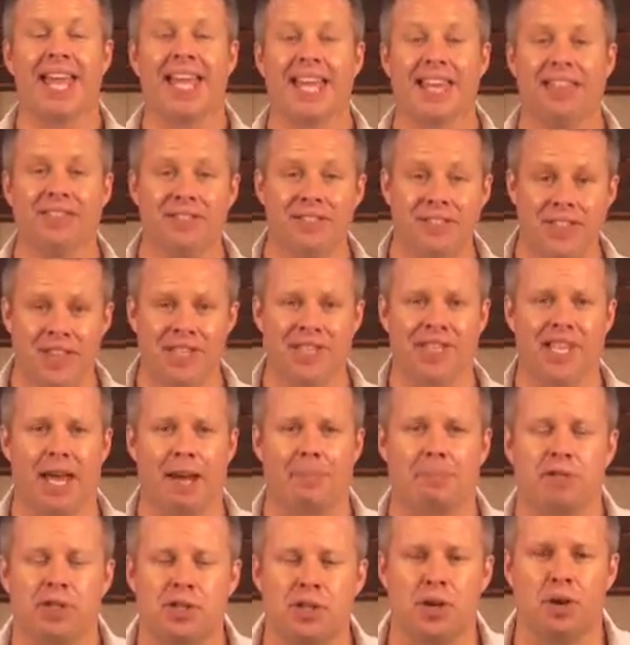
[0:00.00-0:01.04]
In this
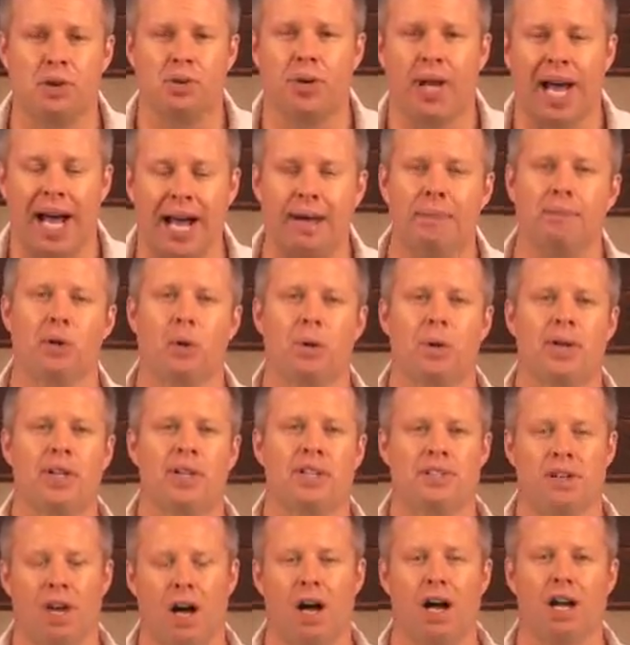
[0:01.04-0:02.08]
episode, I'm going
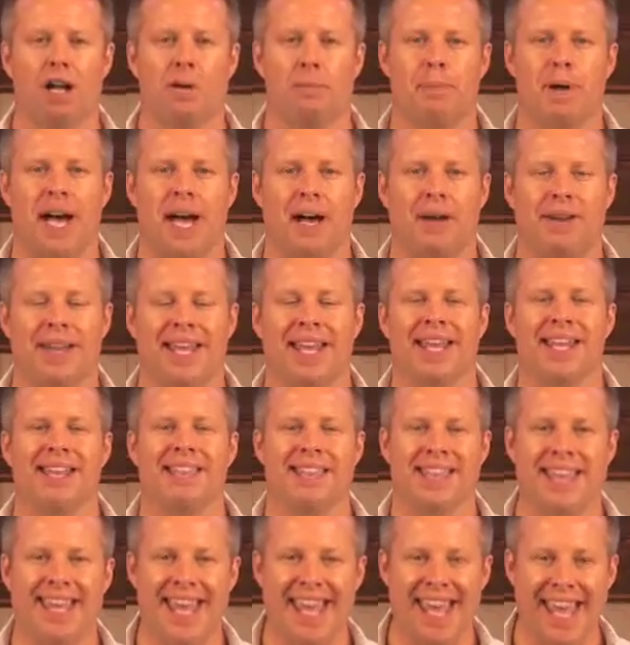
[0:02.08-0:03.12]
to talk about
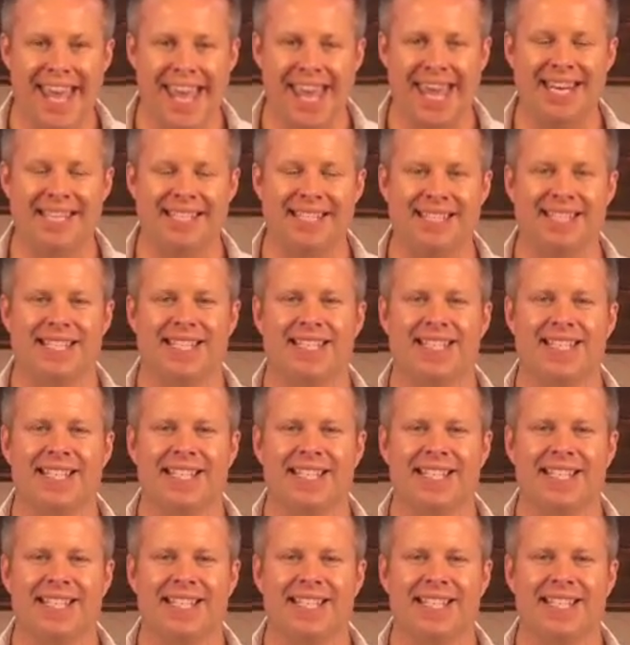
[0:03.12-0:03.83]
the 8